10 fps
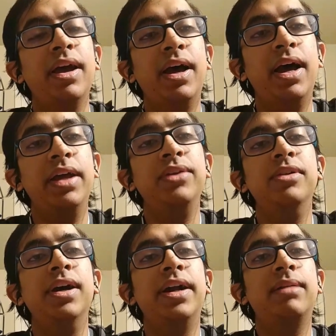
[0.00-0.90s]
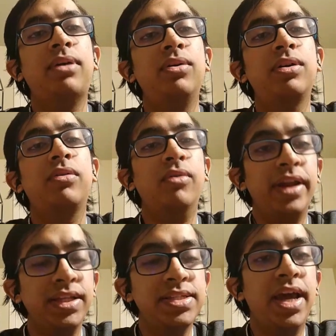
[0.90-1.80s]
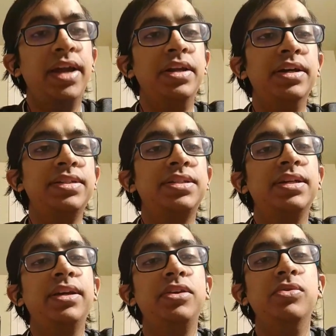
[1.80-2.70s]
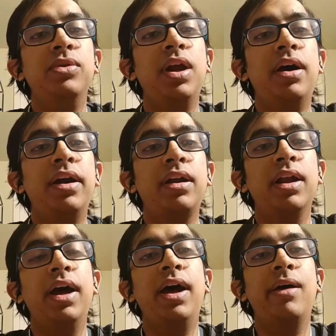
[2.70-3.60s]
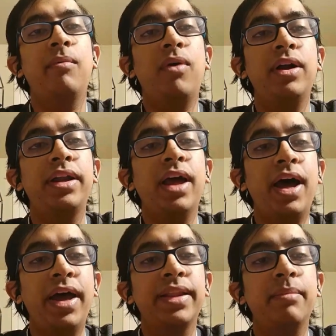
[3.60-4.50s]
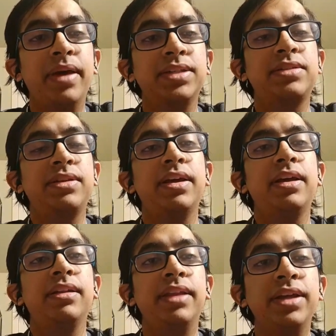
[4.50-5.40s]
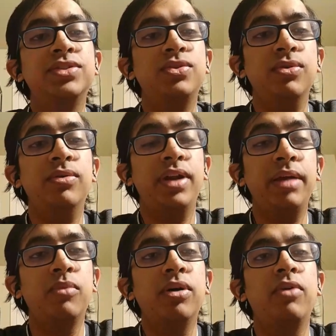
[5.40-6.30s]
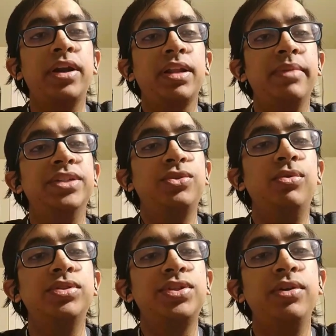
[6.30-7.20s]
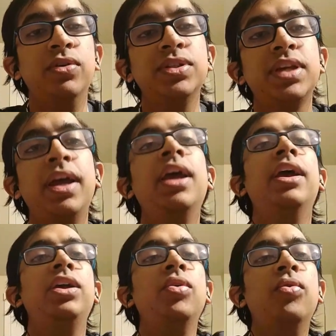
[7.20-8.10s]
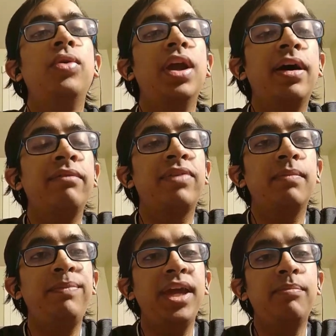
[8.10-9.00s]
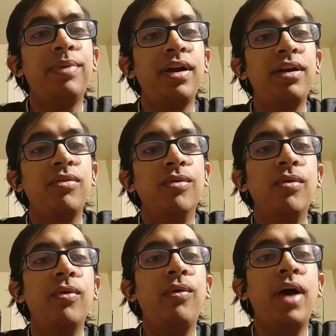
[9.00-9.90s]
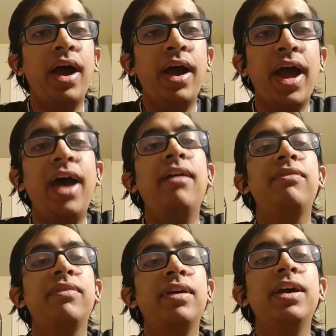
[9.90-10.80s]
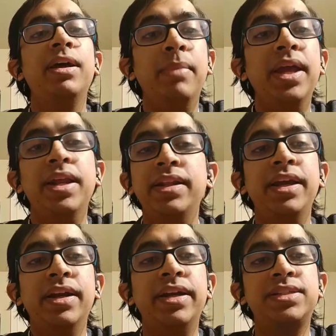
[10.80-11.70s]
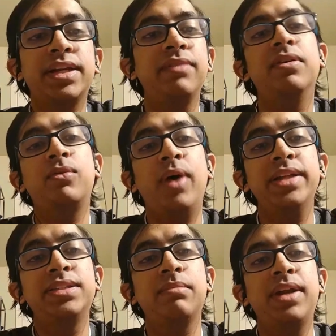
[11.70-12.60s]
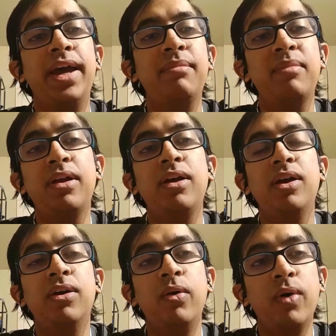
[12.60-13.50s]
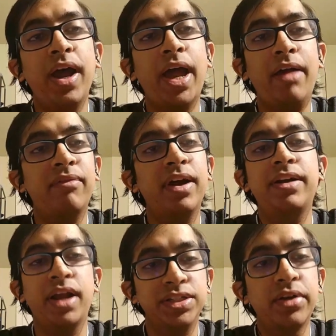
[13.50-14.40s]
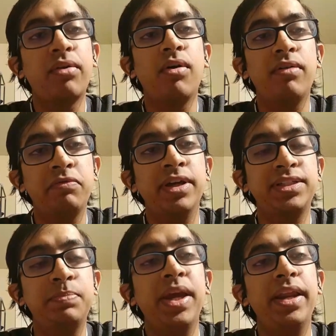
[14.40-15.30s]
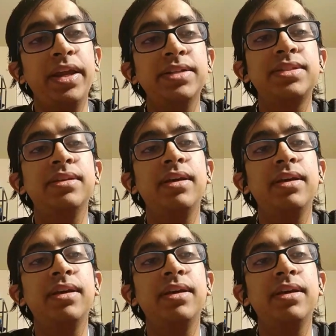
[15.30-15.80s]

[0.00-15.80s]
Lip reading: You learn about coding standards. You learn what are the best things to, like what are the best tools to use. You learn from people who have been in the industry for quite some time, who have a treasure trove of experience